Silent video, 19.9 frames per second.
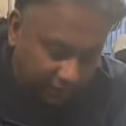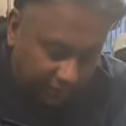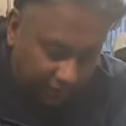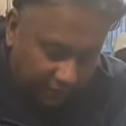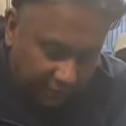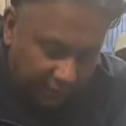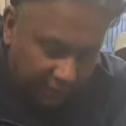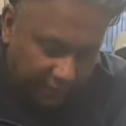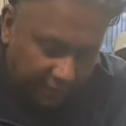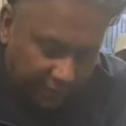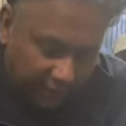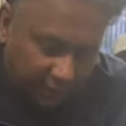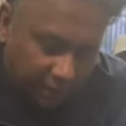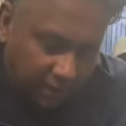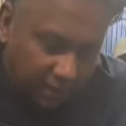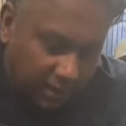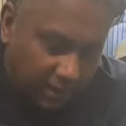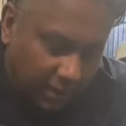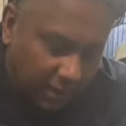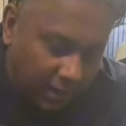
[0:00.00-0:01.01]
Then
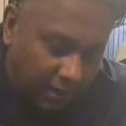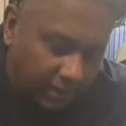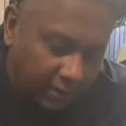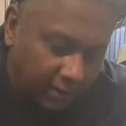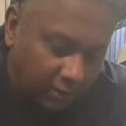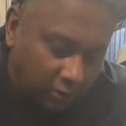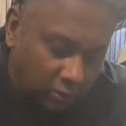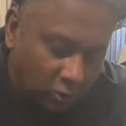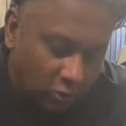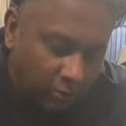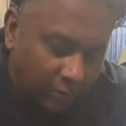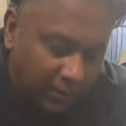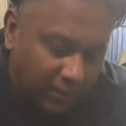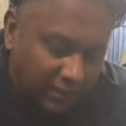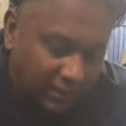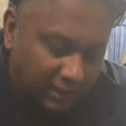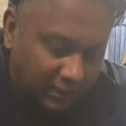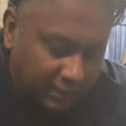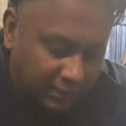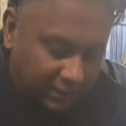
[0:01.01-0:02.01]
I
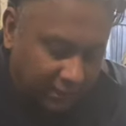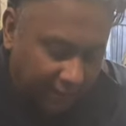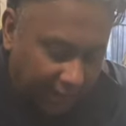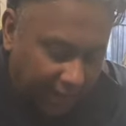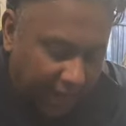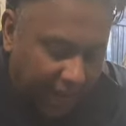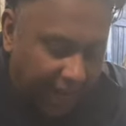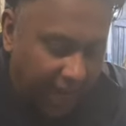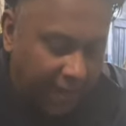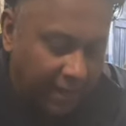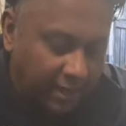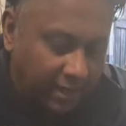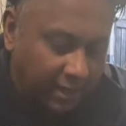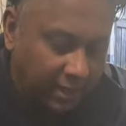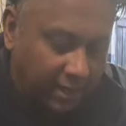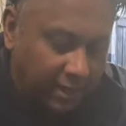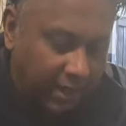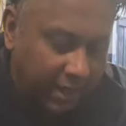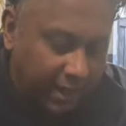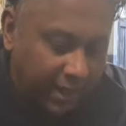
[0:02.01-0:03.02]
open this can
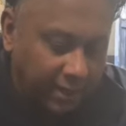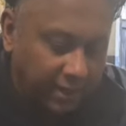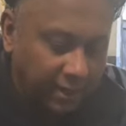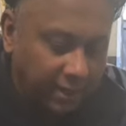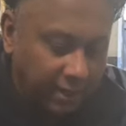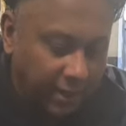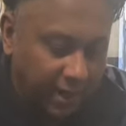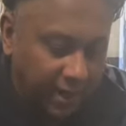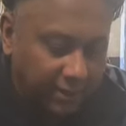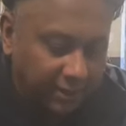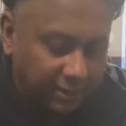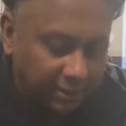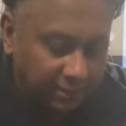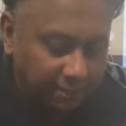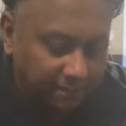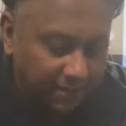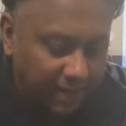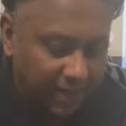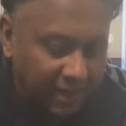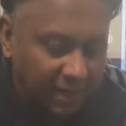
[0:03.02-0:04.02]
and I
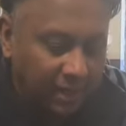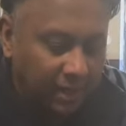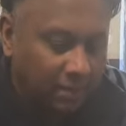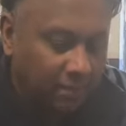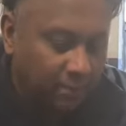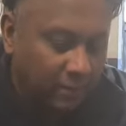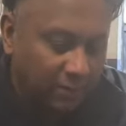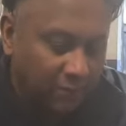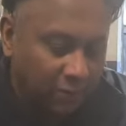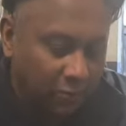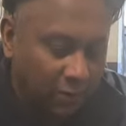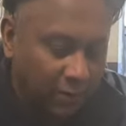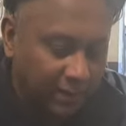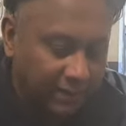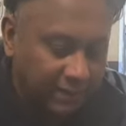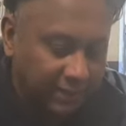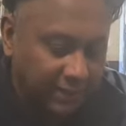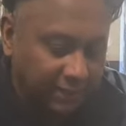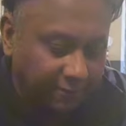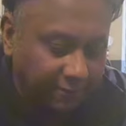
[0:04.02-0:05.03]
smell before I
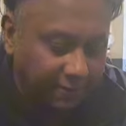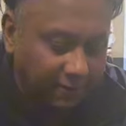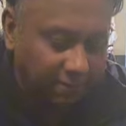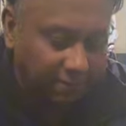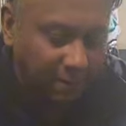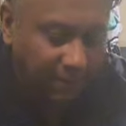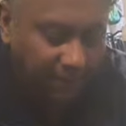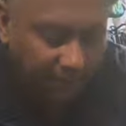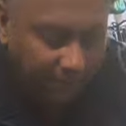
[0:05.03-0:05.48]
check with my